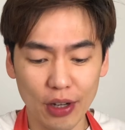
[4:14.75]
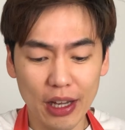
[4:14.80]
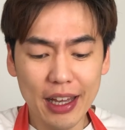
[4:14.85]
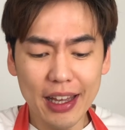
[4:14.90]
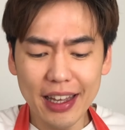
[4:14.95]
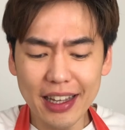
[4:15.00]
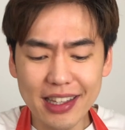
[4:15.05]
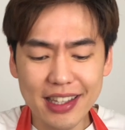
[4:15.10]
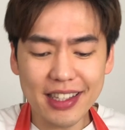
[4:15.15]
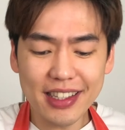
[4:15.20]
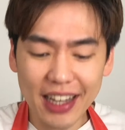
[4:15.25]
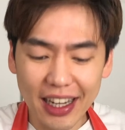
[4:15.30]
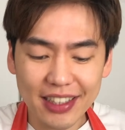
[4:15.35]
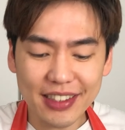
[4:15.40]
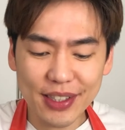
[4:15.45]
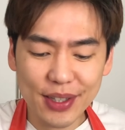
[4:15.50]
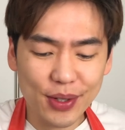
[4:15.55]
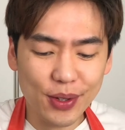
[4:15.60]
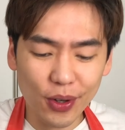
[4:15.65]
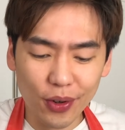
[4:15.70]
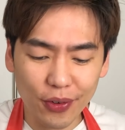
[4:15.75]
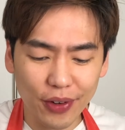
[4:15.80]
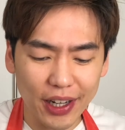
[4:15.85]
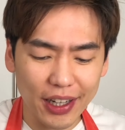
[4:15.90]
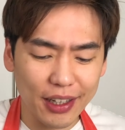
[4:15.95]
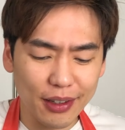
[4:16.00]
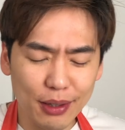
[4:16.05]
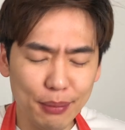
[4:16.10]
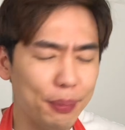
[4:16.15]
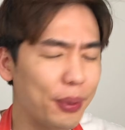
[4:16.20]
It's nasi goreng.
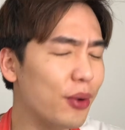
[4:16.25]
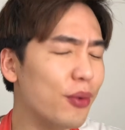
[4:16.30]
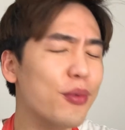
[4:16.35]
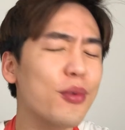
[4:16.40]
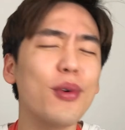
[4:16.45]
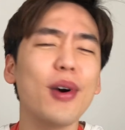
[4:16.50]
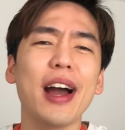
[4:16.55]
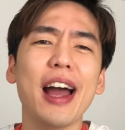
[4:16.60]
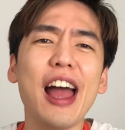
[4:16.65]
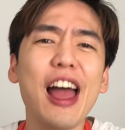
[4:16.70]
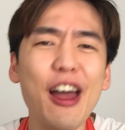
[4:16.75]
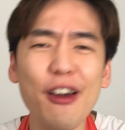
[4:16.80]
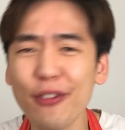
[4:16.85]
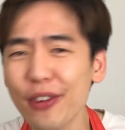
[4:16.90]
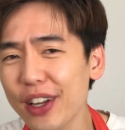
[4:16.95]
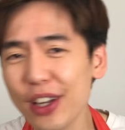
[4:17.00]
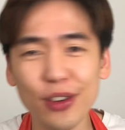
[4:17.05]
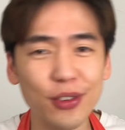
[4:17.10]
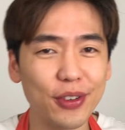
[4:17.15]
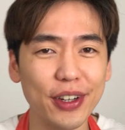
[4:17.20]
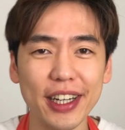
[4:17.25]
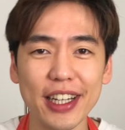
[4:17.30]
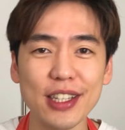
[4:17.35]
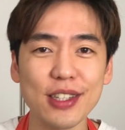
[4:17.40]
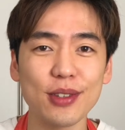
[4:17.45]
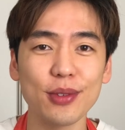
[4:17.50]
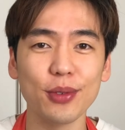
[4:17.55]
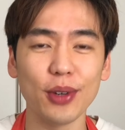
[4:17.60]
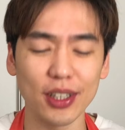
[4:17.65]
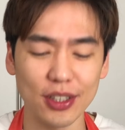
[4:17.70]
Put whatever ingredients you
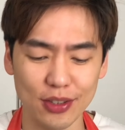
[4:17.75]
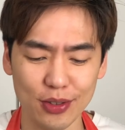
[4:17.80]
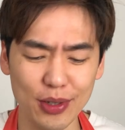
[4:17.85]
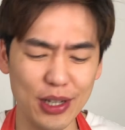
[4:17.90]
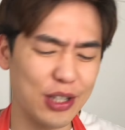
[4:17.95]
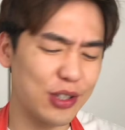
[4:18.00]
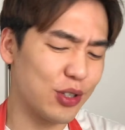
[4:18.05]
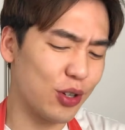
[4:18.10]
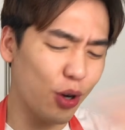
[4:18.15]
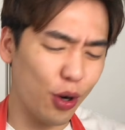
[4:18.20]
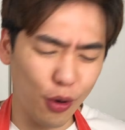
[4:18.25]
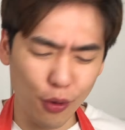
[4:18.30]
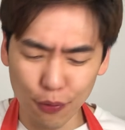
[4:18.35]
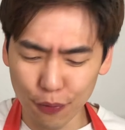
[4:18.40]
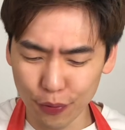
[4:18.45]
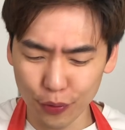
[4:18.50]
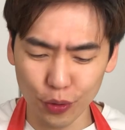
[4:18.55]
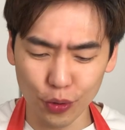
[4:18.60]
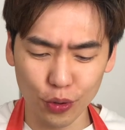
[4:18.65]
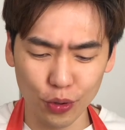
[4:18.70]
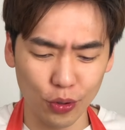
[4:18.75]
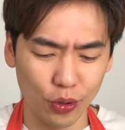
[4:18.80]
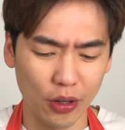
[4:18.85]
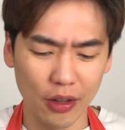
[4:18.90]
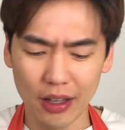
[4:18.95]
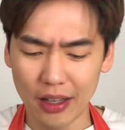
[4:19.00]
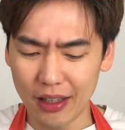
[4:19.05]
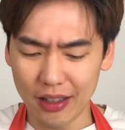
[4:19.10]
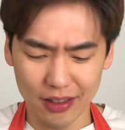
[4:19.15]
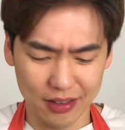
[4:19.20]
want to it. Tofu,
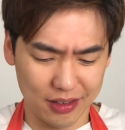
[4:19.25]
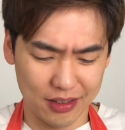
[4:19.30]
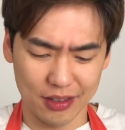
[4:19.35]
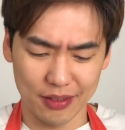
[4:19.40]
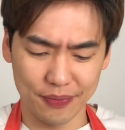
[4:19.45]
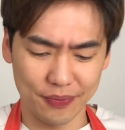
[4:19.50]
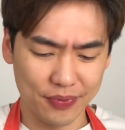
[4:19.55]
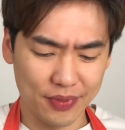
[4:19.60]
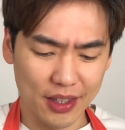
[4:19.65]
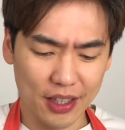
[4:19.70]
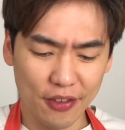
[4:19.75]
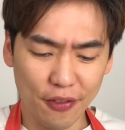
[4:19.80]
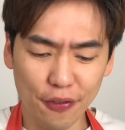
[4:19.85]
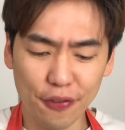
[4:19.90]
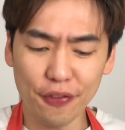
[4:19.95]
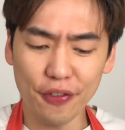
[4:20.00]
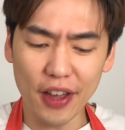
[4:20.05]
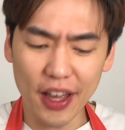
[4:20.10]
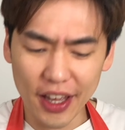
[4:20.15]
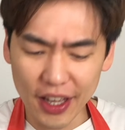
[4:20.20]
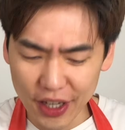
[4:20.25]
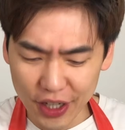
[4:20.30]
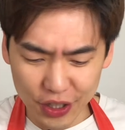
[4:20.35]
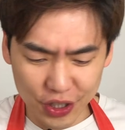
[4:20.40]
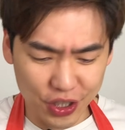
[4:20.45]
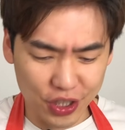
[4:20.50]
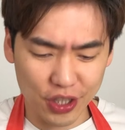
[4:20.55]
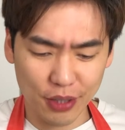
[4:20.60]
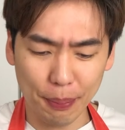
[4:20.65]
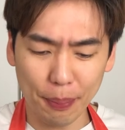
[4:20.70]

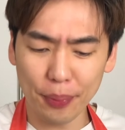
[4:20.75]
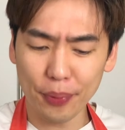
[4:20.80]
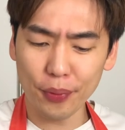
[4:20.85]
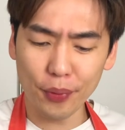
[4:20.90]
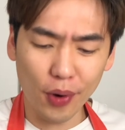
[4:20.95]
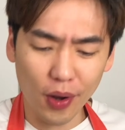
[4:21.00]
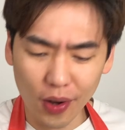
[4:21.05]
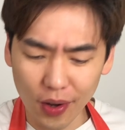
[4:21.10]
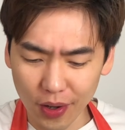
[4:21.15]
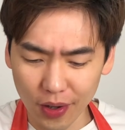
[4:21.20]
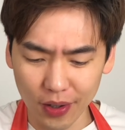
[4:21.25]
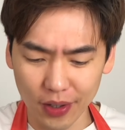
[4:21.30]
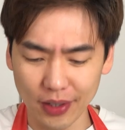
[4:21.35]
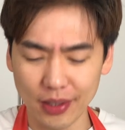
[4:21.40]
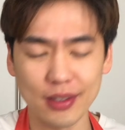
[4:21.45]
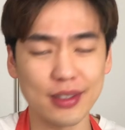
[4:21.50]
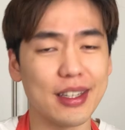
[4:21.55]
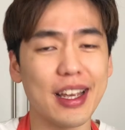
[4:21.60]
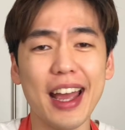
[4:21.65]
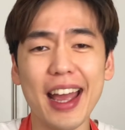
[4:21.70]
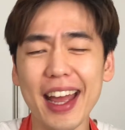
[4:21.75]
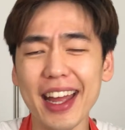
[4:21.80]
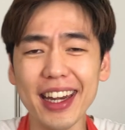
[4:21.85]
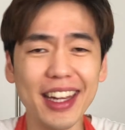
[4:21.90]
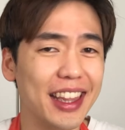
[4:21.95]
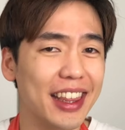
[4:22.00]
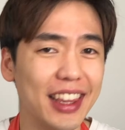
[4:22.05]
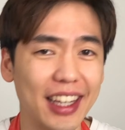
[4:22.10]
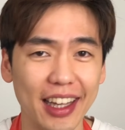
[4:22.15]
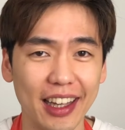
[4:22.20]
fish, prawns,
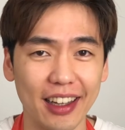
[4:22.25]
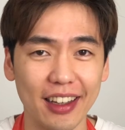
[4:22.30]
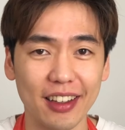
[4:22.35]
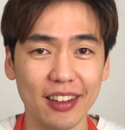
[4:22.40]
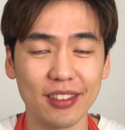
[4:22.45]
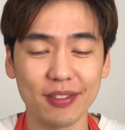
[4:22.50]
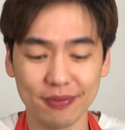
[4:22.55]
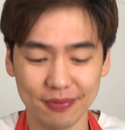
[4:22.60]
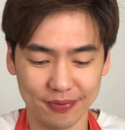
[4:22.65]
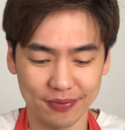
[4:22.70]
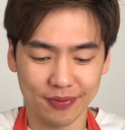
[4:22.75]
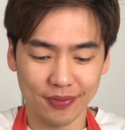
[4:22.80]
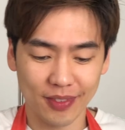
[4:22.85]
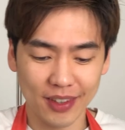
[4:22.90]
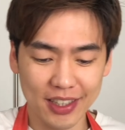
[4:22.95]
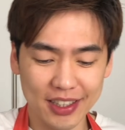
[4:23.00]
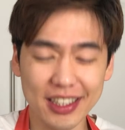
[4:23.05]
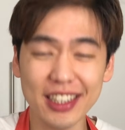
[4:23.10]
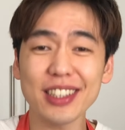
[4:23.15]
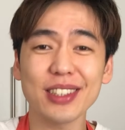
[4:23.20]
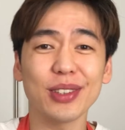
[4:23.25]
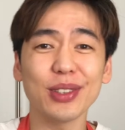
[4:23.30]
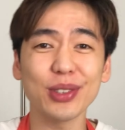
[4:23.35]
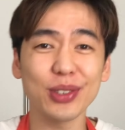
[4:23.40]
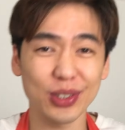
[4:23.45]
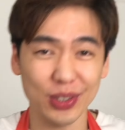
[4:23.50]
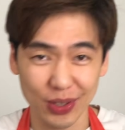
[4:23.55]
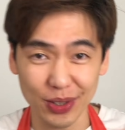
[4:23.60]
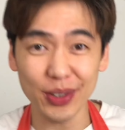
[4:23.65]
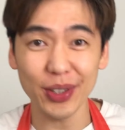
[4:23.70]
anything. Just don't
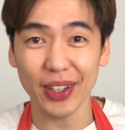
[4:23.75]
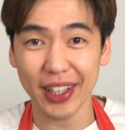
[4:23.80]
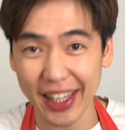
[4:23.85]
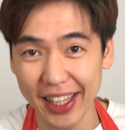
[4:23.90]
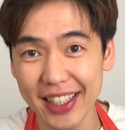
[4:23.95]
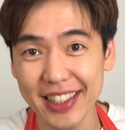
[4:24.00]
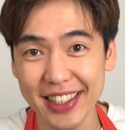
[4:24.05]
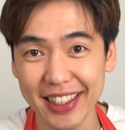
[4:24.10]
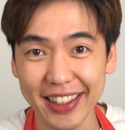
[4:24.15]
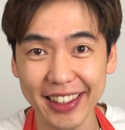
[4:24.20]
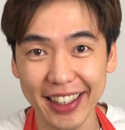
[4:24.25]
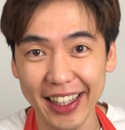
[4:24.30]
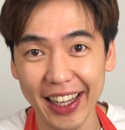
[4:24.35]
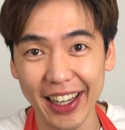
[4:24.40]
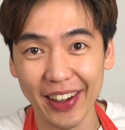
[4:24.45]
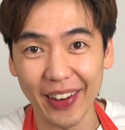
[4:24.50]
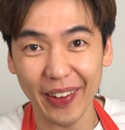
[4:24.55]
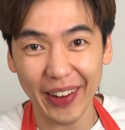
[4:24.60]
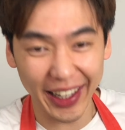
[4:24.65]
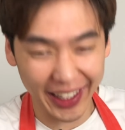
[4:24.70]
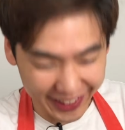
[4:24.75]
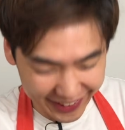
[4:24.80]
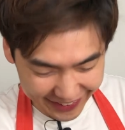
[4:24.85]
throw your kids in there, okay?